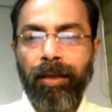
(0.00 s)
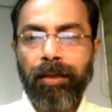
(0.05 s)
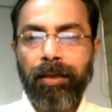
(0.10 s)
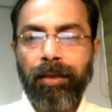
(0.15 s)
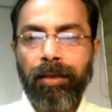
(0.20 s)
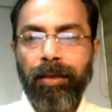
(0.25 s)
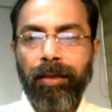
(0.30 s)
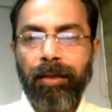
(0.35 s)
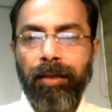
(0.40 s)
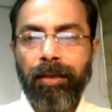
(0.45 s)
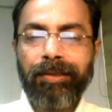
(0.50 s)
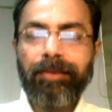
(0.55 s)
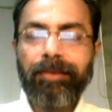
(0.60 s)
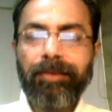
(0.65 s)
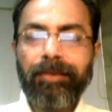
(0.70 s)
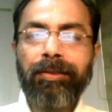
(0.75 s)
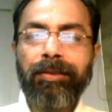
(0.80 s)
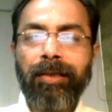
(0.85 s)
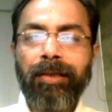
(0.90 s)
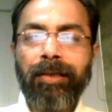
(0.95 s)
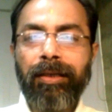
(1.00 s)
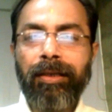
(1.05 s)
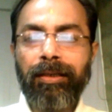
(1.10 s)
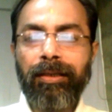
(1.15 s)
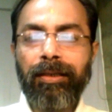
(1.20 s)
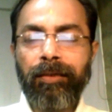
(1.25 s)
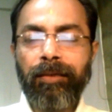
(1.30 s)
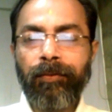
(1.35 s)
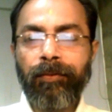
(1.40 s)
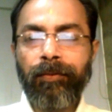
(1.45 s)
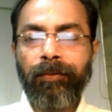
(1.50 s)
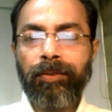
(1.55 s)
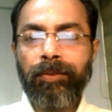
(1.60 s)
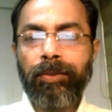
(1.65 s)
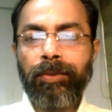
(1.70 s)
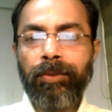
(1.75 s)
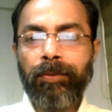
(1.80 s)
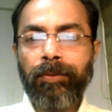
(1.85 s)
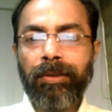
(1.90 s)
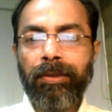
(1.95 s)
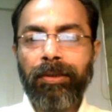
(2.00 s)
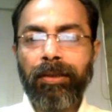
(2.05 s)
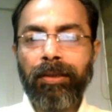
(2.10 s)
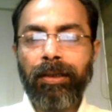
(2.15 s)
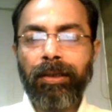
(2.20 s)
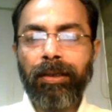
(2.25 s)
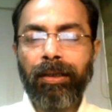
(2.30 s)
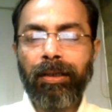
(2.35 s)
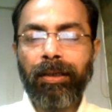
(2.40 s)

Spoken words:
Now let's understand the difference between